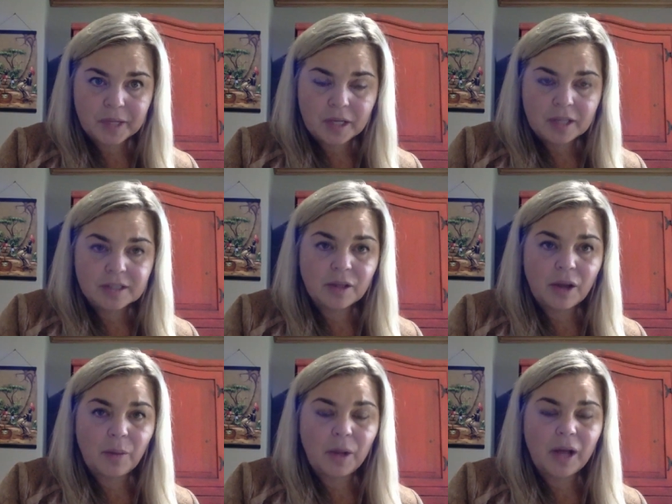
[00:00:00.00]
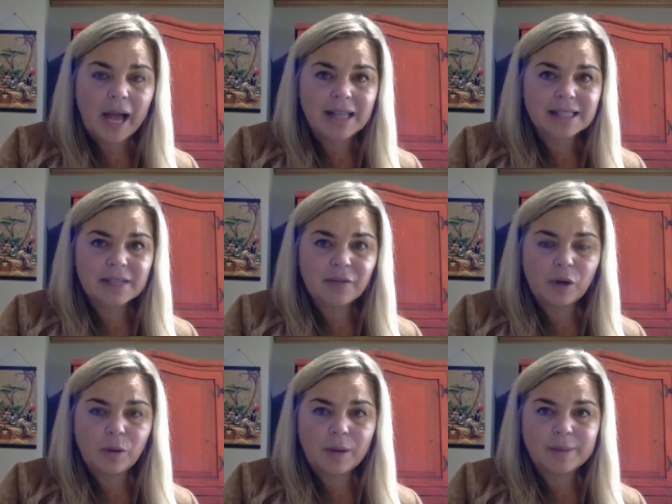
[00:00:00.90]
So they will ask for
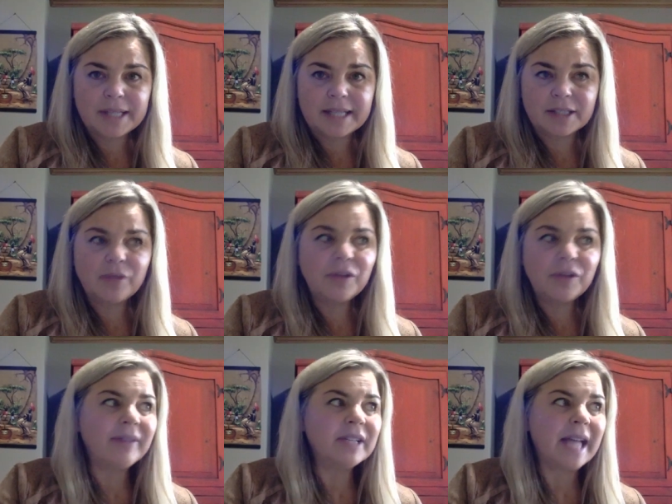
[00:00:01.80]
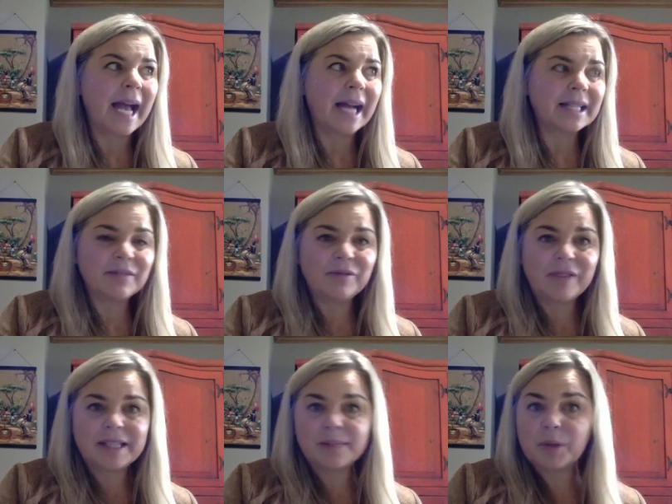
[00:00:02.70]
a website. So if you have an active
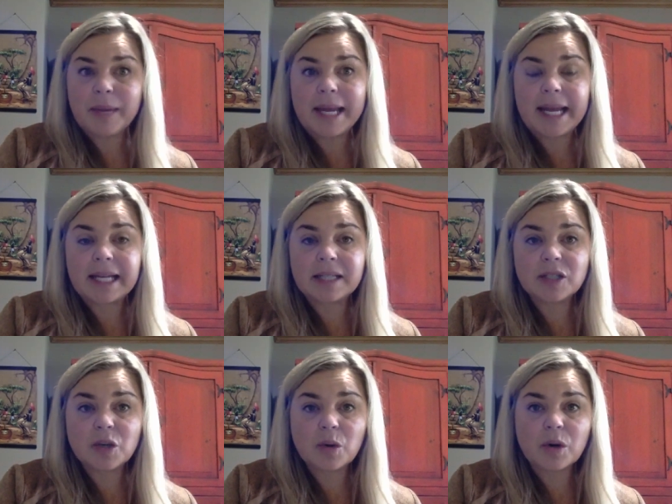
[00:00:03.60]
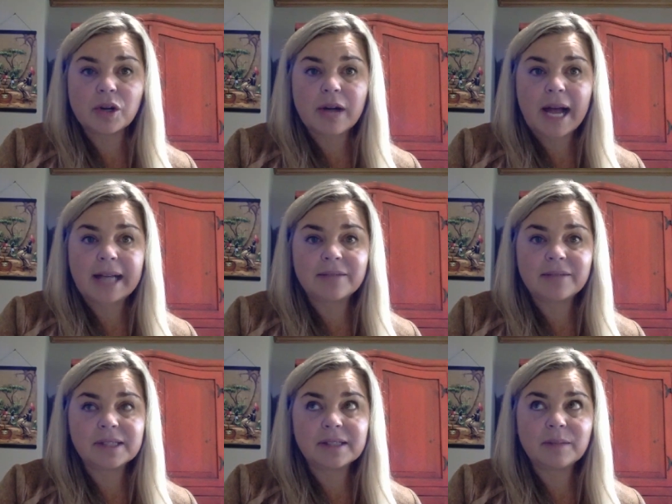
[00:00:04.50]
Facebook page or you're active
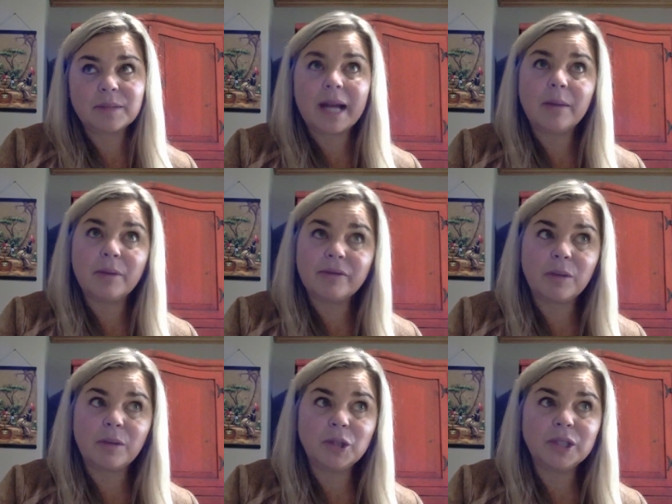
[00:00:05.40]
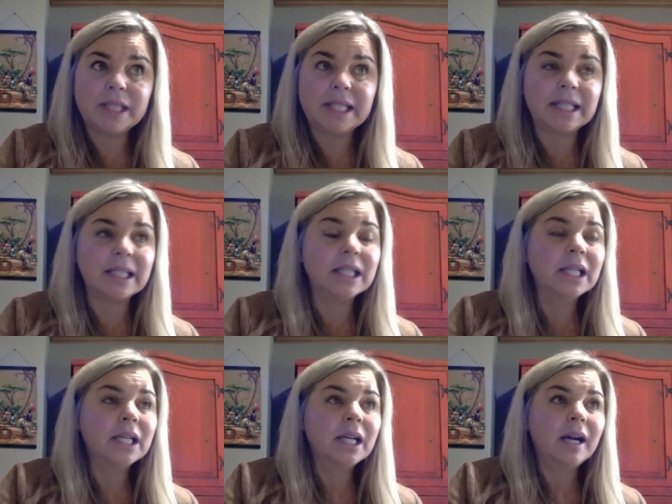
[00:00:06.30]
in some type of community,
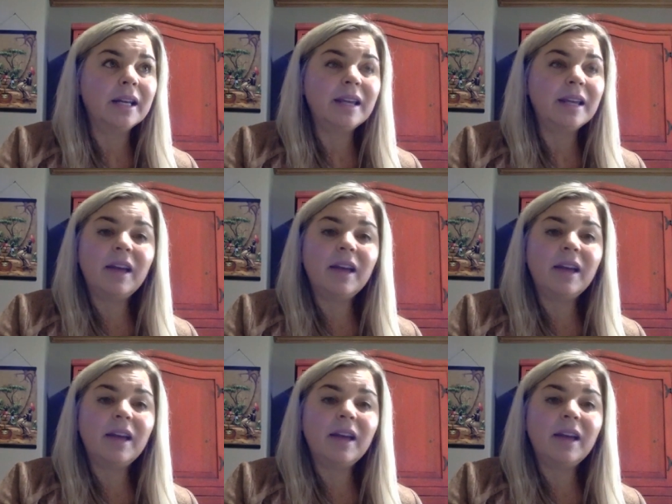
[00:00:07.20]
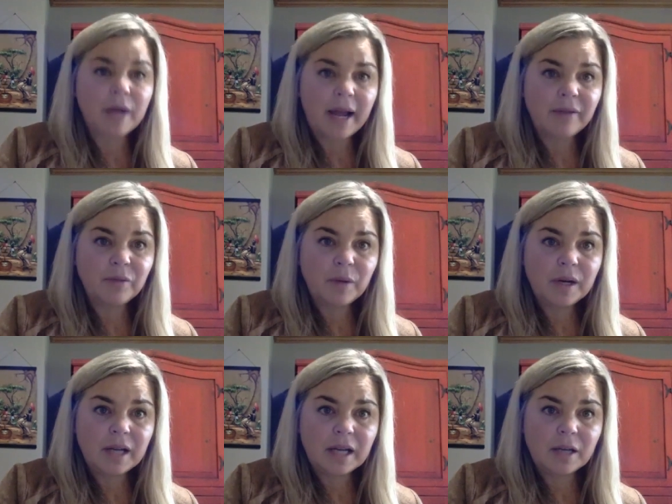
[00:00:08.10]
if you don't have
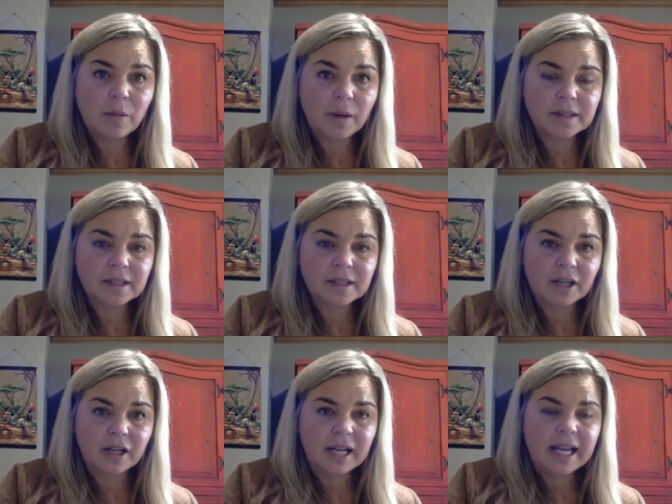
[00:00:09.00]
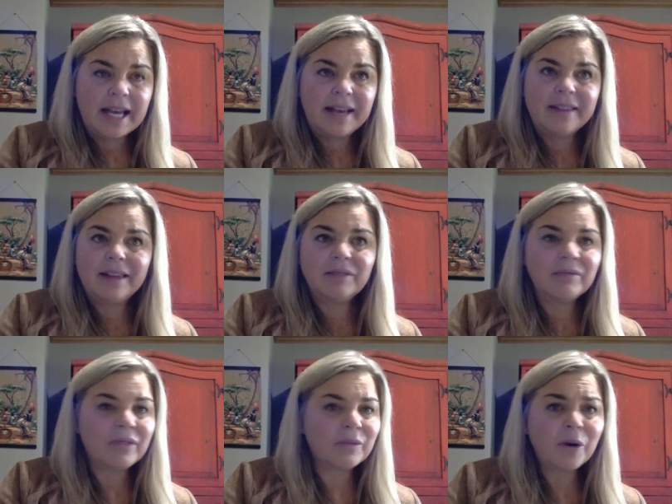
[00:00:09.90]
one and you want to start,
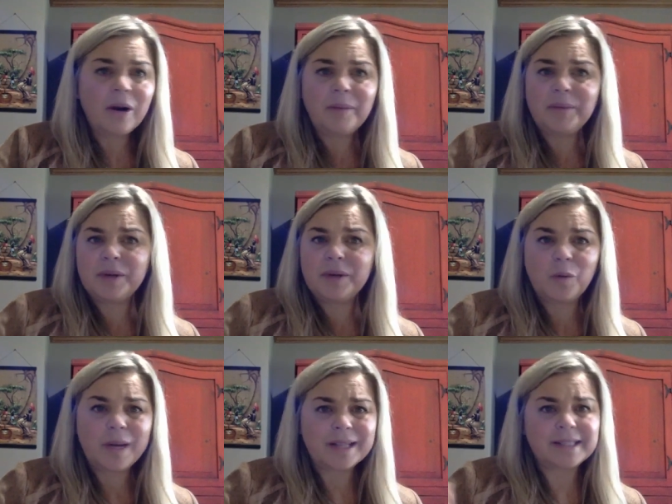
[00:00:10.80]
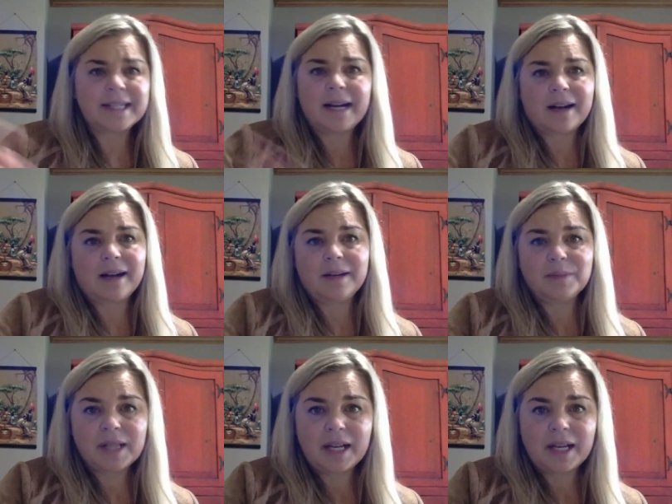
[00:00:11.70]
then throw up a Wix.com
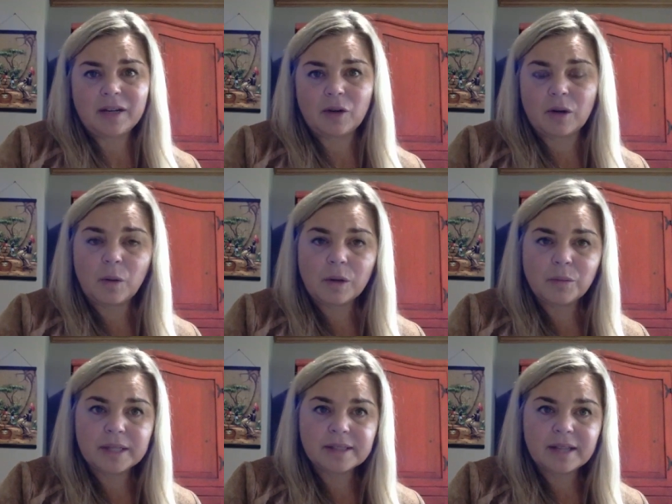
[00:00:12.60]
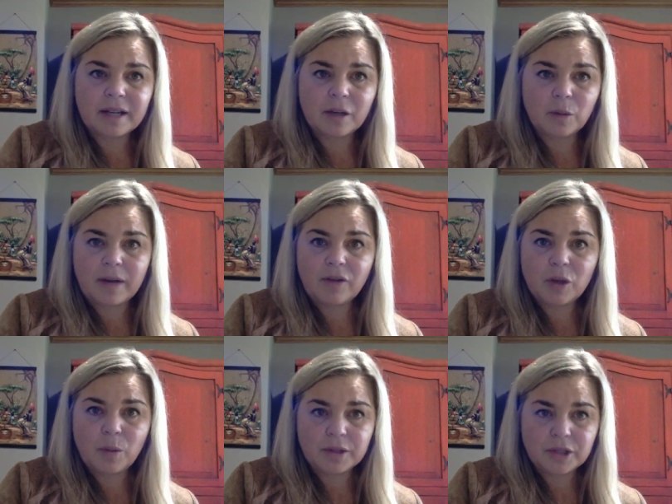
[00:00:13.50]
site or a WordPress site or whatever you
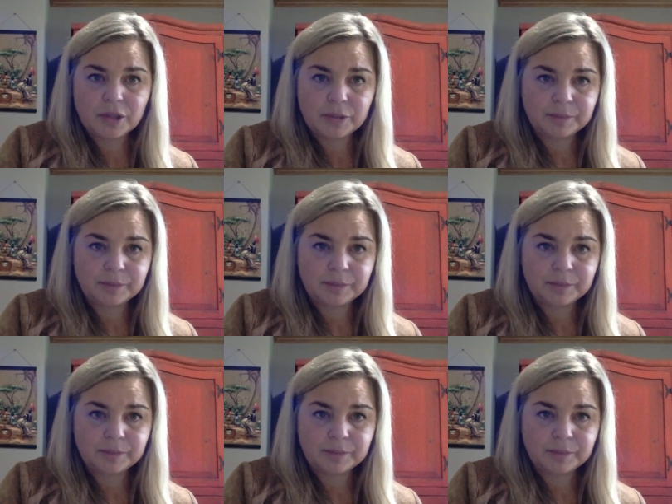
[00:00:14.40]
want to do.